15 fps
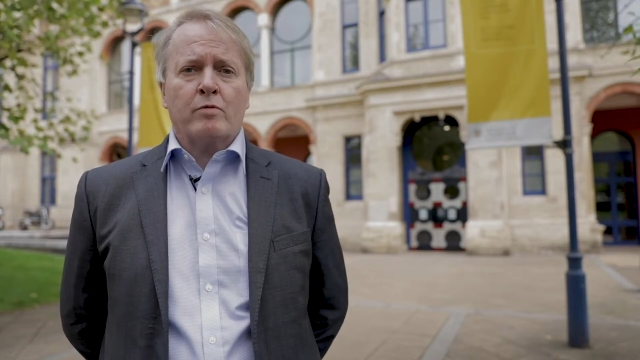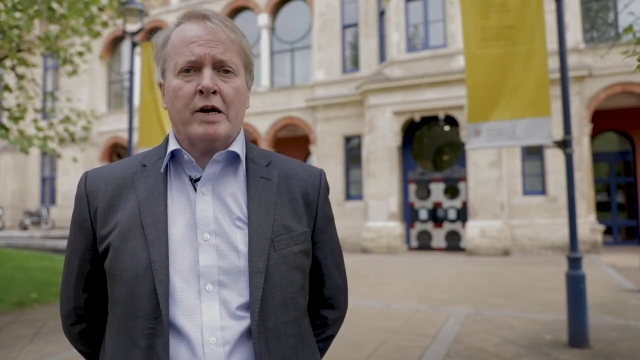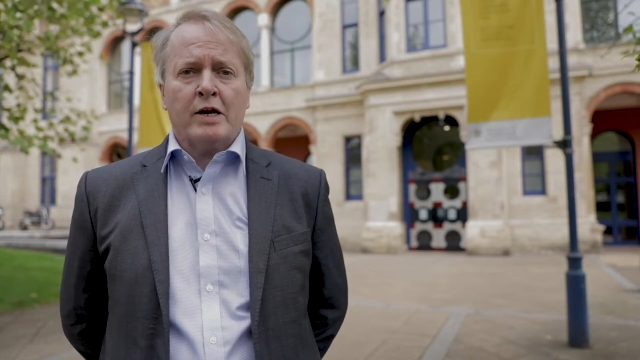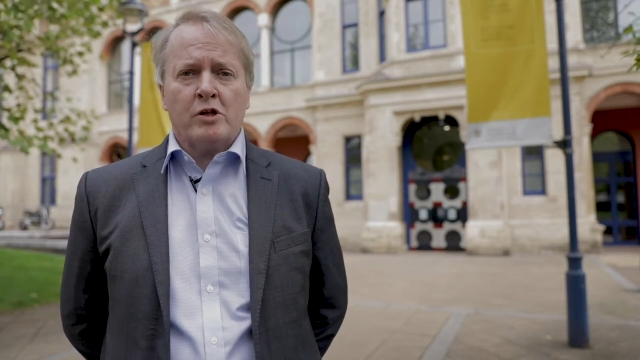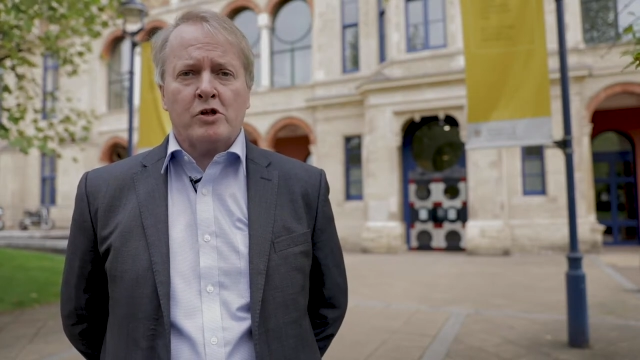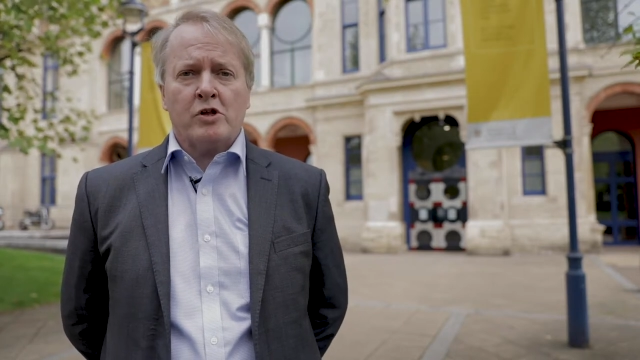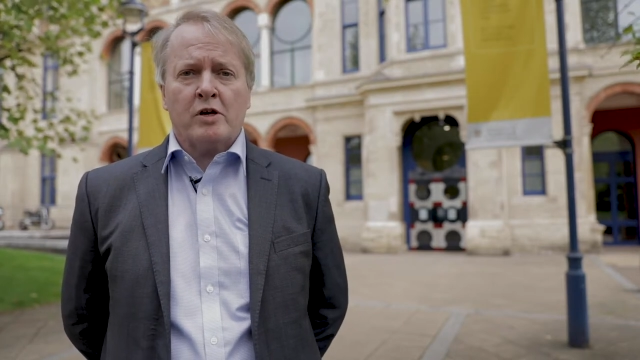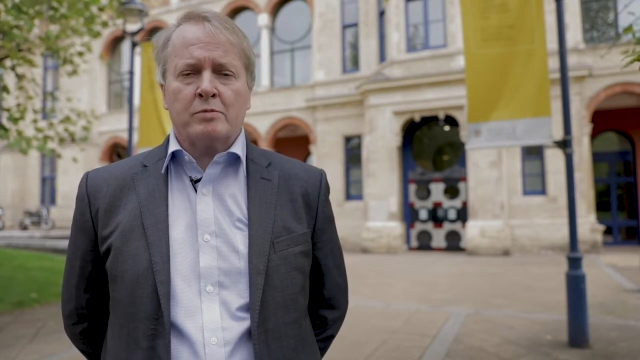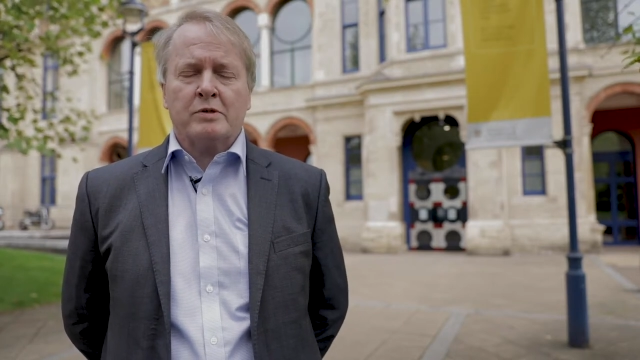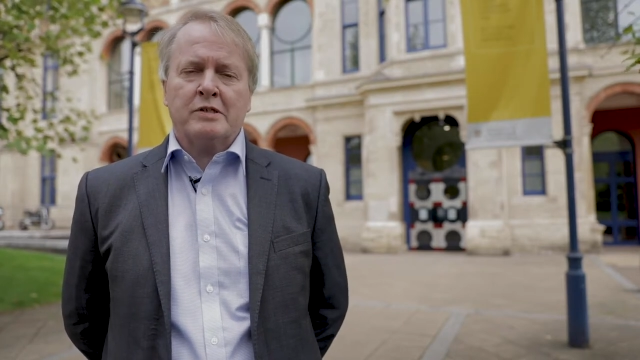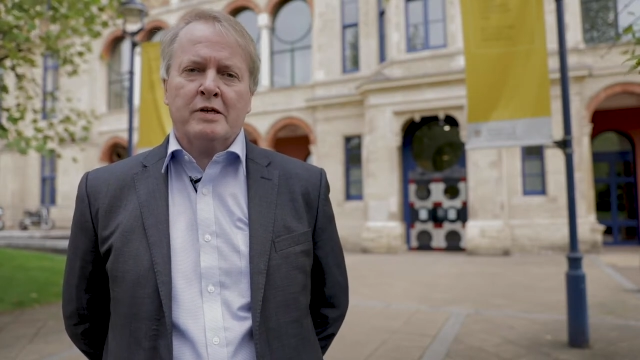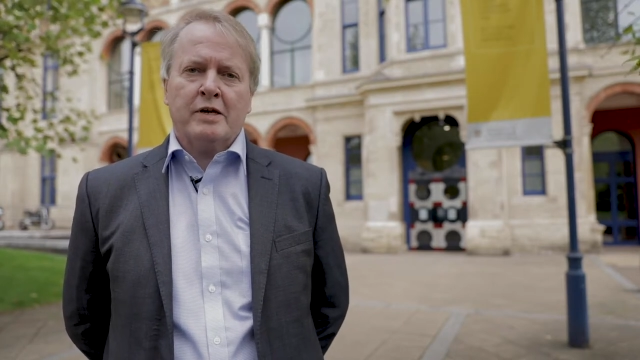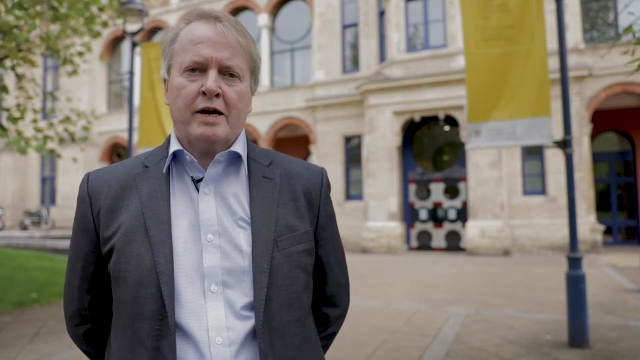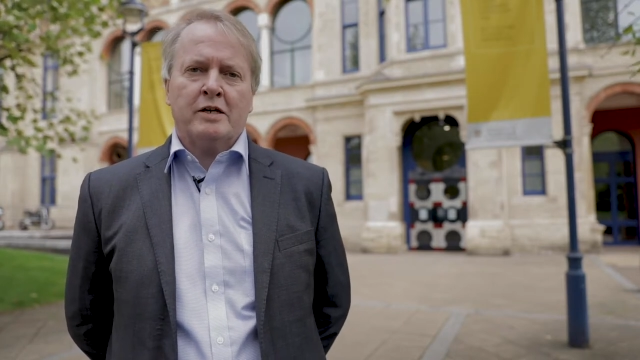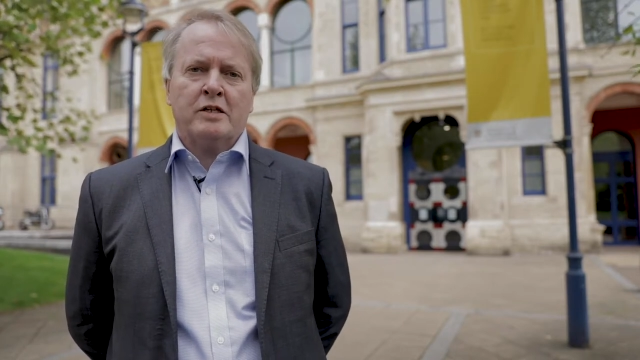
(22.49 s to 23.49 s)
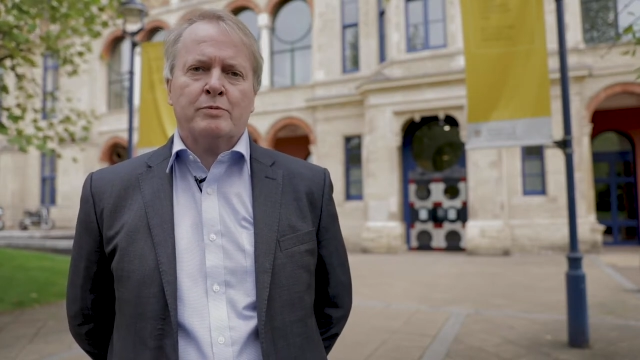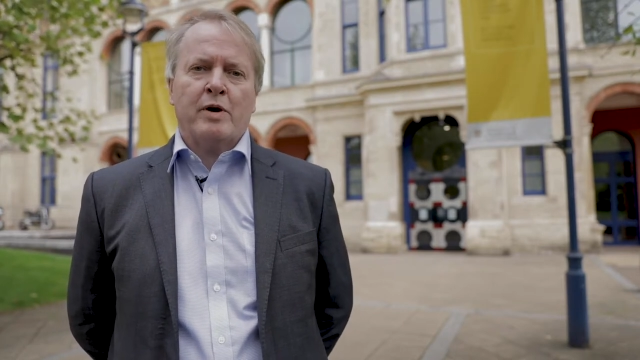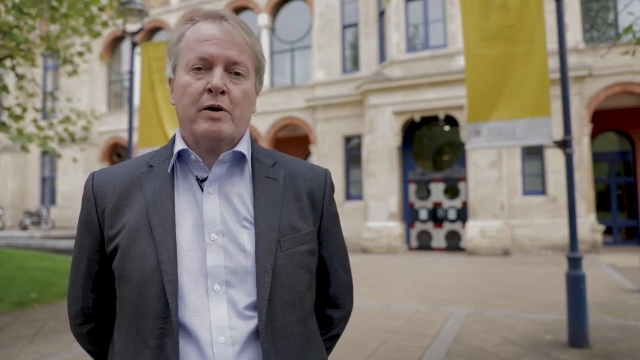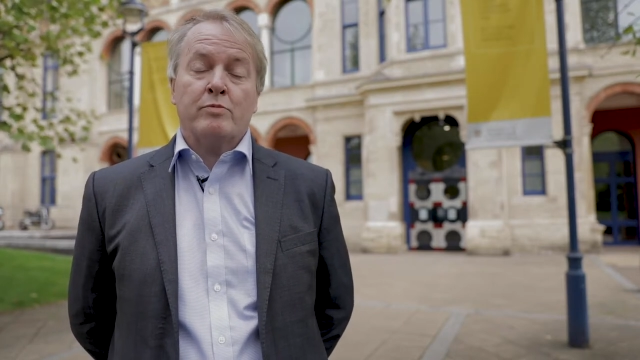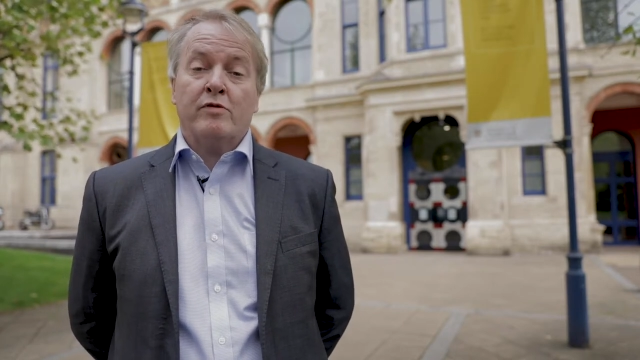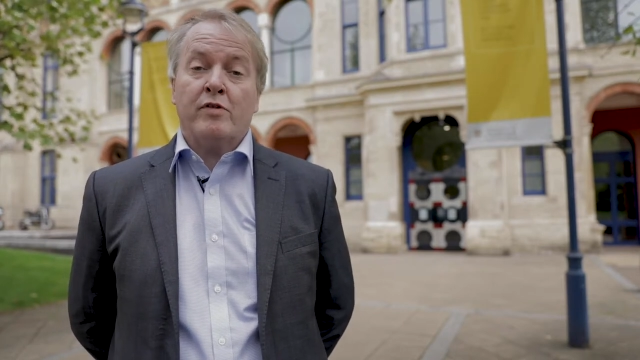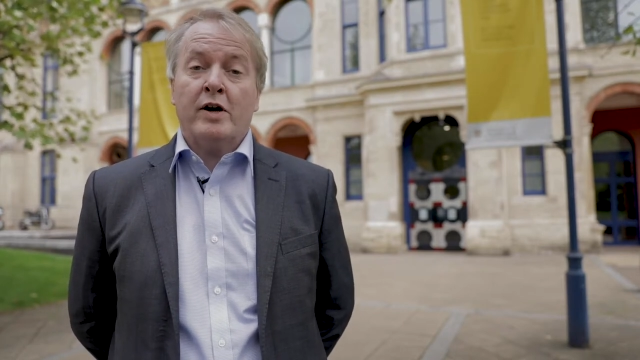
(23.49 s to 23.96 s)
relationships, and it's
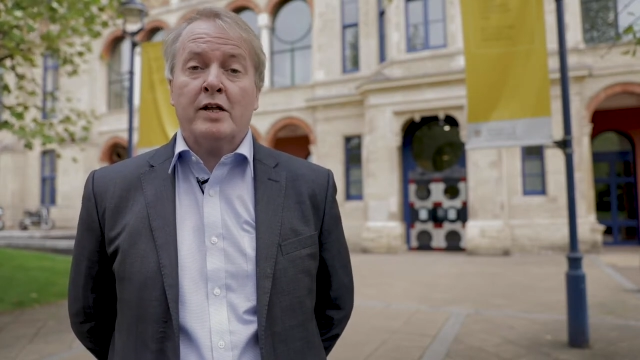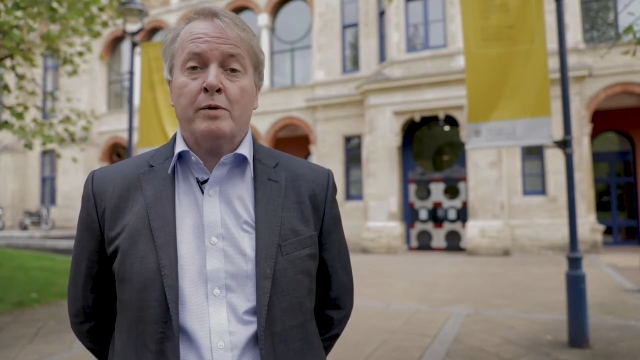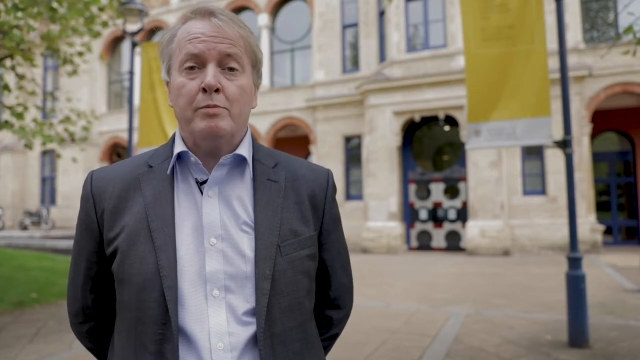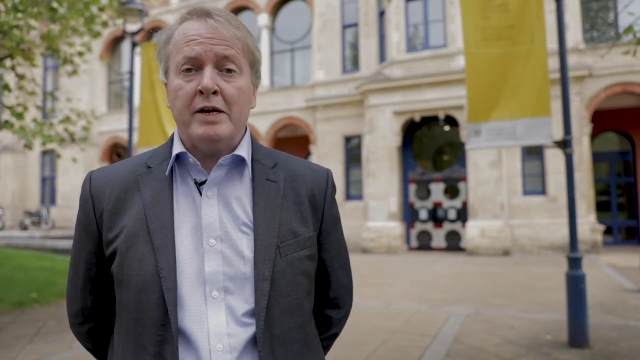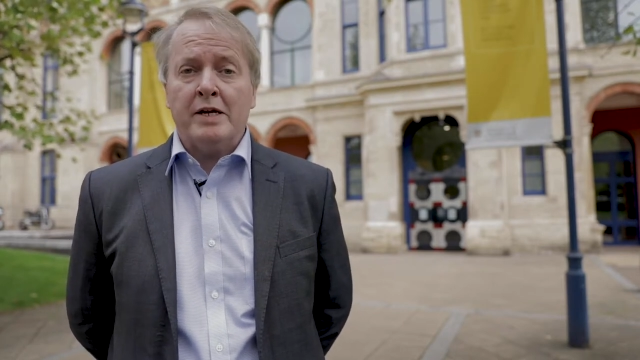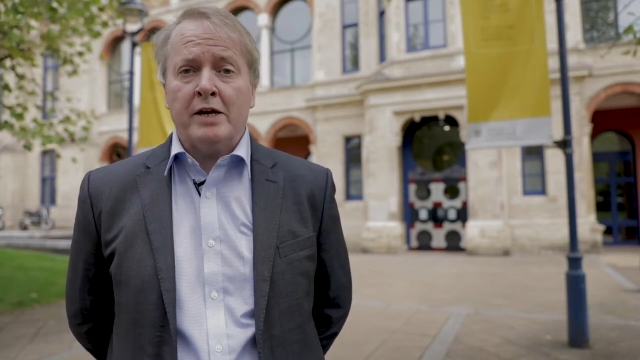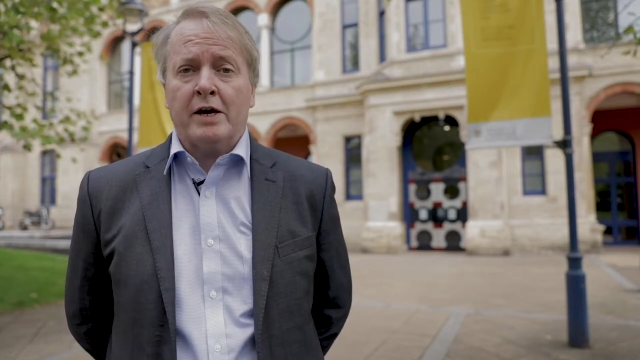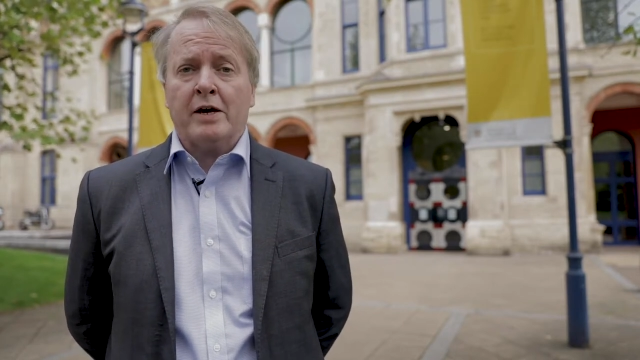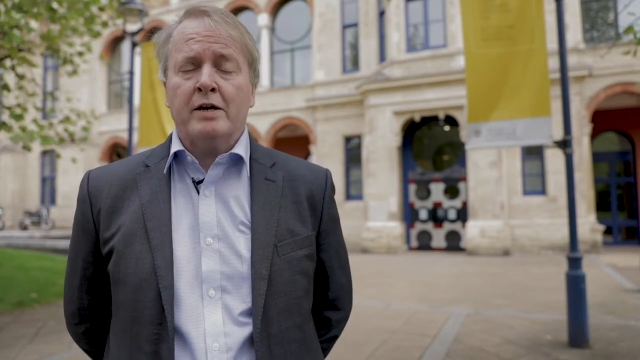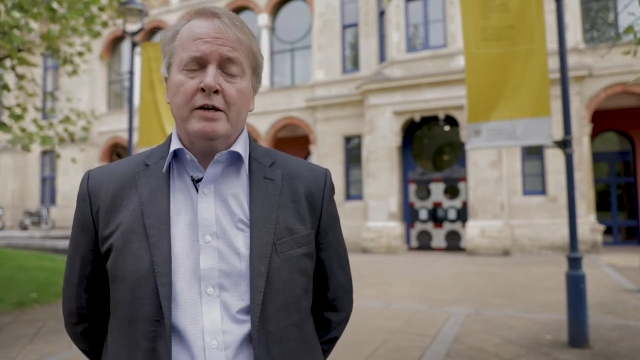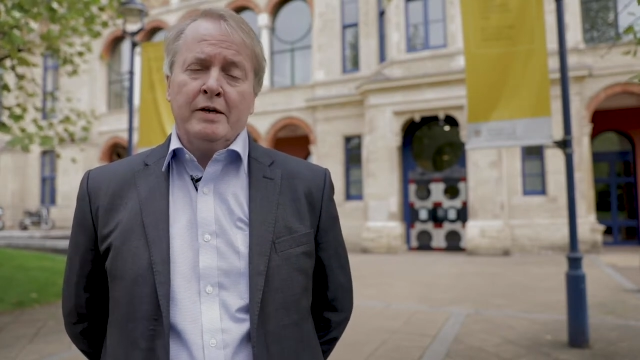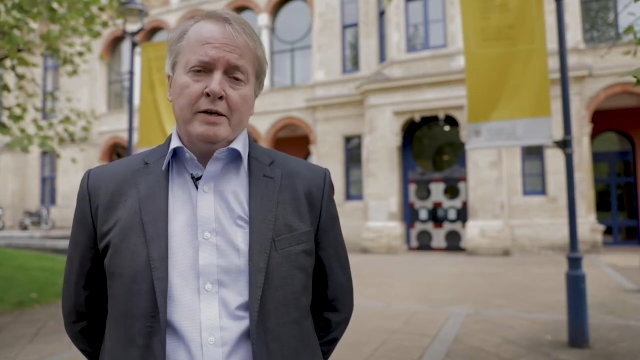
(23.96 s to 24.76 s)
about providing meaning.